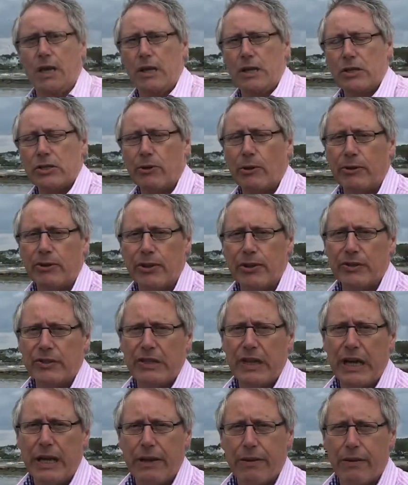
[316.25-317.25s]
So as you can
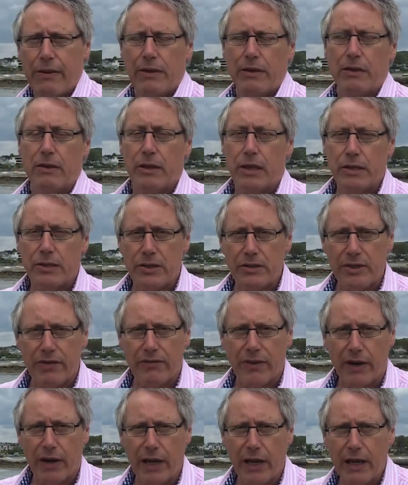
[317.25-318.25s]
see, this is a
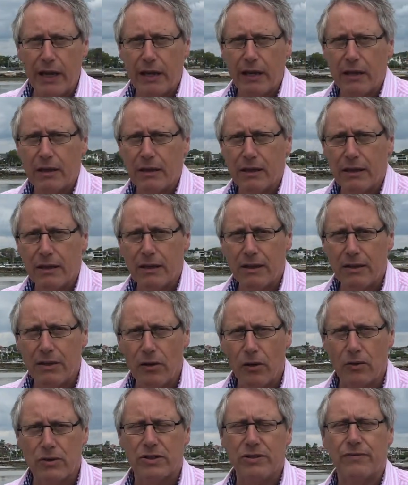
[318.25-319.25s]
very
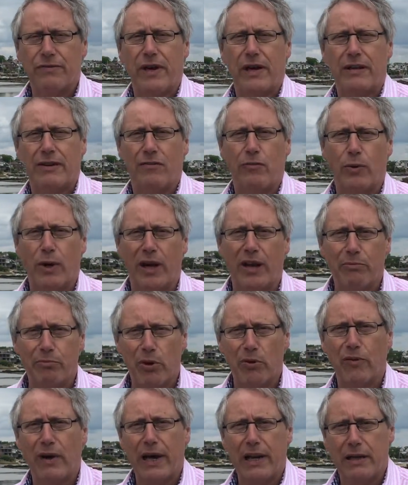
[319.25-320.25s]
cost-effective way of
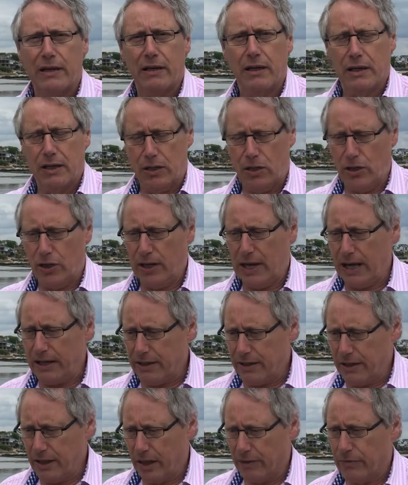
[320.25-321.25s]
providing
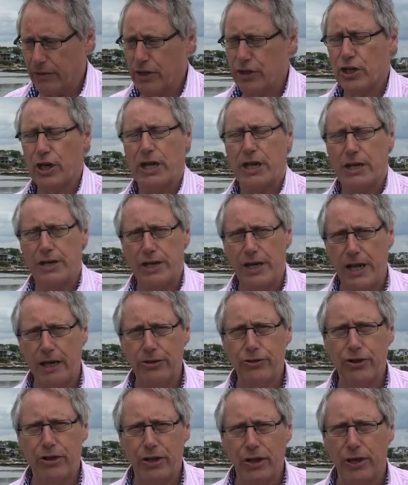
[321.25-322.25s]
connected coverage,
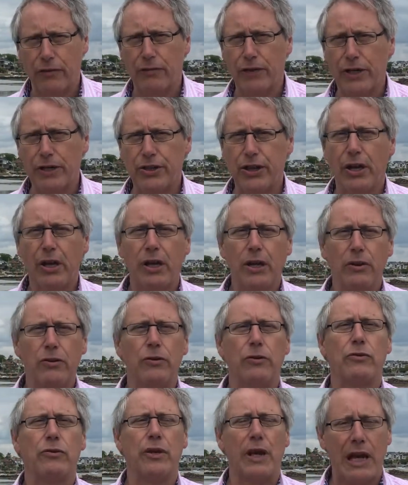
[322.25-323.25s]
intelligent coverage,
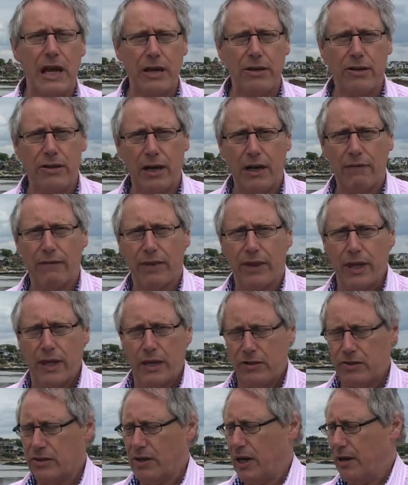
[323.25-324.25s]
using Internet of
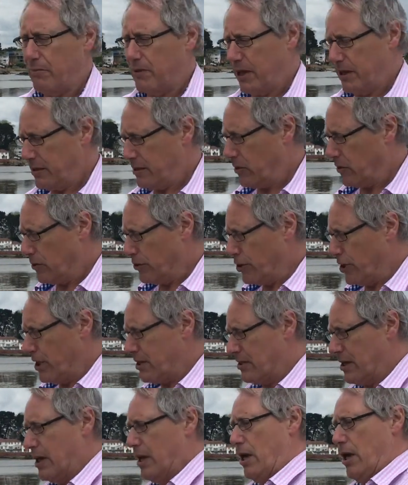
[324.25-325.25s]
Things type technologies,